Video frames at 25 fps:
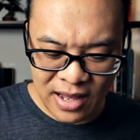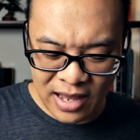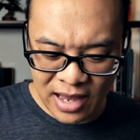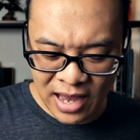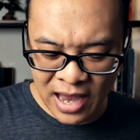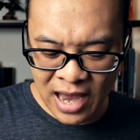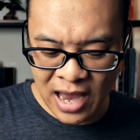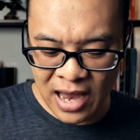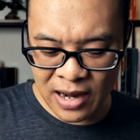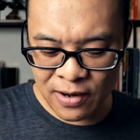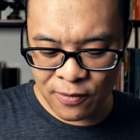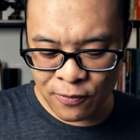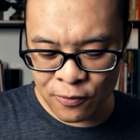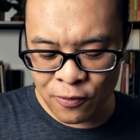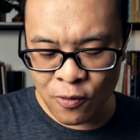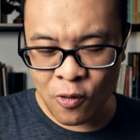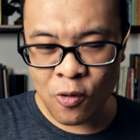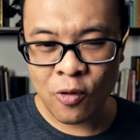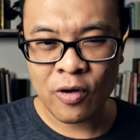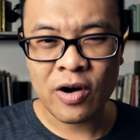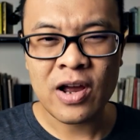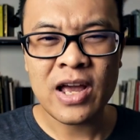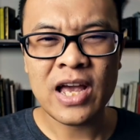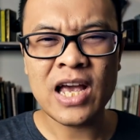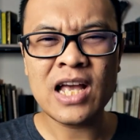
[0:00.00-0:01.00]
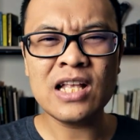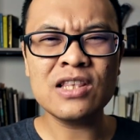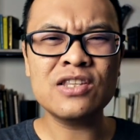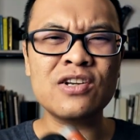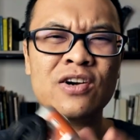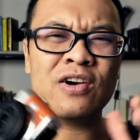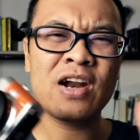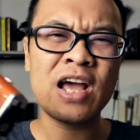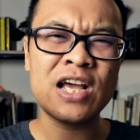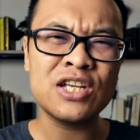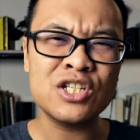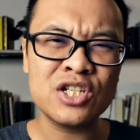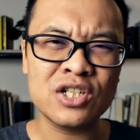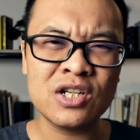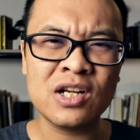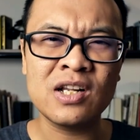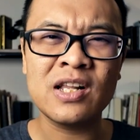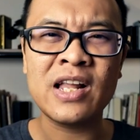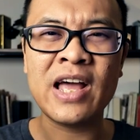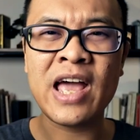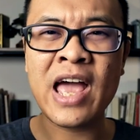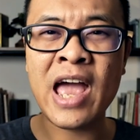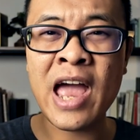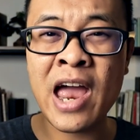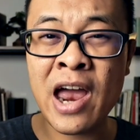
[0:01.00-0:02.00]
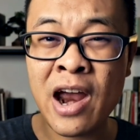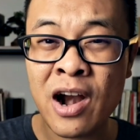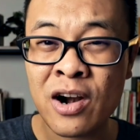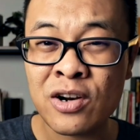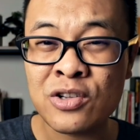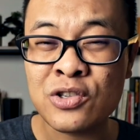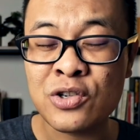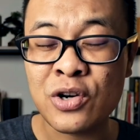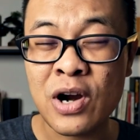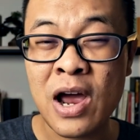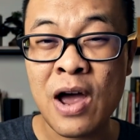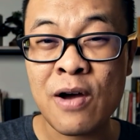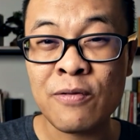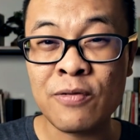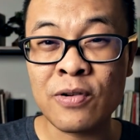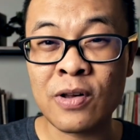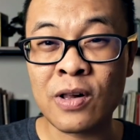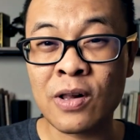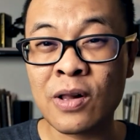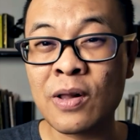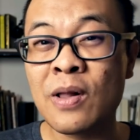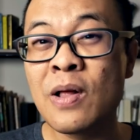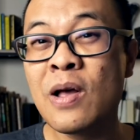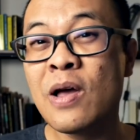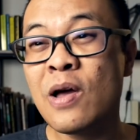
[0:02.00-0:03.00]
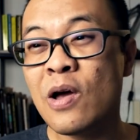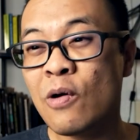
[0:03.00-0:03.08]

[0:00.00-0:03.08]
And for international air travel,